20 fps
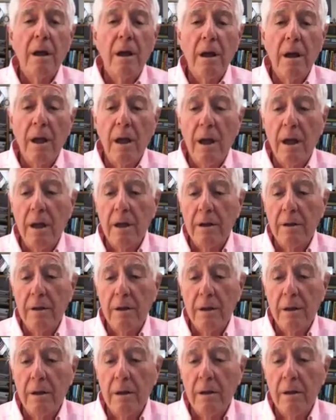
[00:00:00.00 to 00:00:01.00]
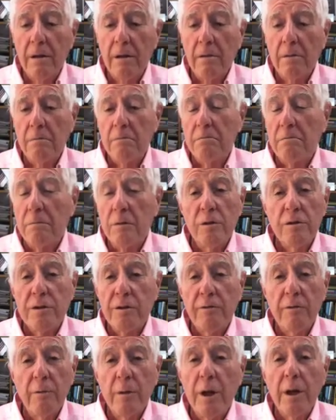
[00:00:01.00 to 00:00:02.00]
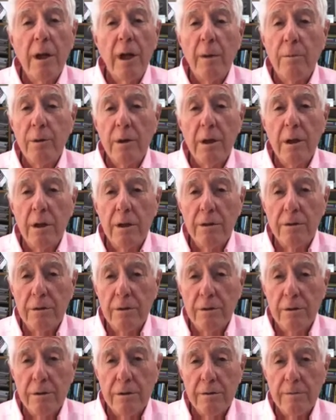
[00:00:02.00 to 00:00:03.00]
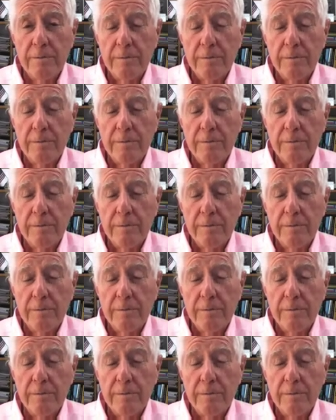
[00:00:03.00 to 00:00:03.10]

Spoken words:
and use it for many applications.